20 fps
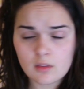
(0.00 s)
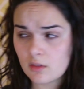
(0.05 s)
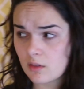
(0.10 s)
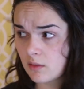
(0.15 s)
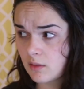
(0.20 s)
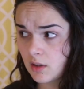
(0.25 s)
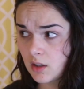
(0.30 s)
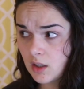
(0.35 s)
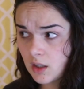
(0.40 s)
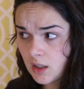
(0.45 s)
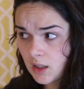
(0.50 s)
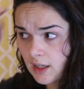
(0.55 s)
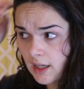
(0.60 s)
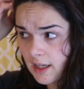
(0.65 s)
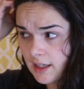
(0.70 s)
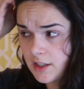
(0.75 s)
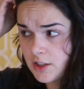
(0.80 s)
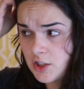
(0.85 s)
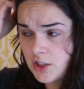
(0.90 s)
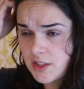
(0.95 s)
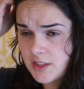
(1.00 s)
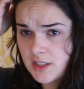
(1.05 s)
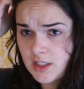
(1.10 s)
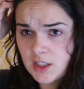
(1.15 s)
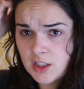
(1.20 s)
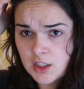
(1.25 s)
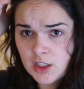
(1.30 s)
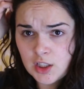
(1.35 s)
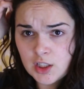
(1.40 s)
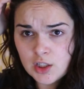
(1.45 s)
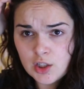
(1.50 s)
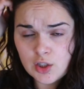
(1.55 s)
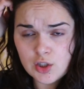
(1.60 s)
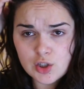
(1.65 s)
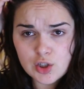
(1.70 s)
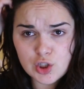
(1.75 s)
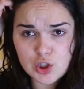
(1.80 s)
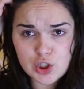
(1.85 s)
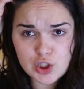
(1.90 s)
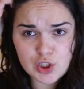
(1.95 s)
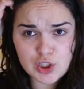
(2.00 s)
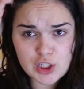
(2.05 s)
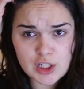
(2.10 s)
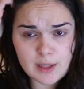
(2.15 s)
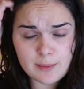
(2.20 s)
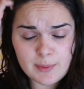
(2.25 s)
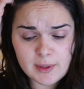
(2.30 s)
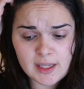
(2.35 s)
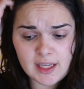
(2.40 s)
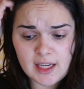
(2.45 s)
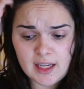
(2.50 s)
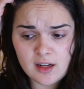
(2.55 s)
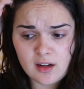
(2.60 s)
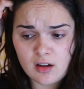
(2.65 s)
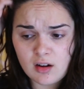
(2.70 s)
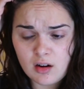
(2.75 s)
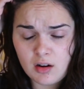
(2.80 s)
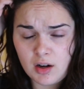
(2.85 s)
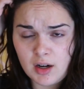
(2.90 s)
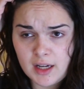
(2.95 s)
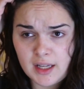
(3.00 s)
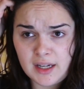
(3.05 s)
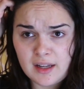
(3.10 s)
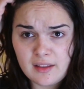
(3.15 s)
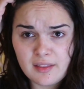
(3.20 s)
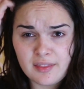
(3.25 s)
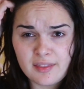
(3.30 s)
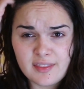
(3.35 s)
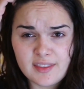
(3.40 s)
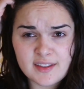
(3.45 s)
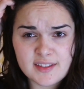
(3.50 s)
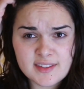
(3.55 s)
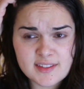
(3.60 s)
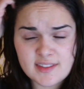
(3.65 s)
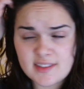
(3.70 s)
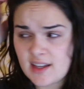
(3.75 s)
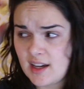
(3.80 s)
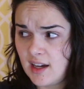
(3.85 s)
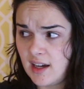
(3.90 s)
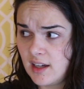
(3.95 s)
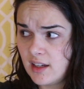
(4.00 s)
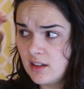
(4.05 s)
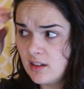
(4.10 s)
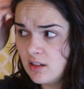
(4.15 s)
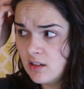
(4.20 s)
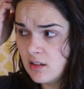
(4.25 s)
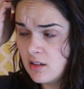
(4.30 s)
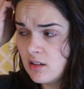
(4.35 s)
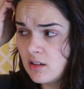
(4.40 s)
I'm gonna kind of just zhuzh it up again on this side.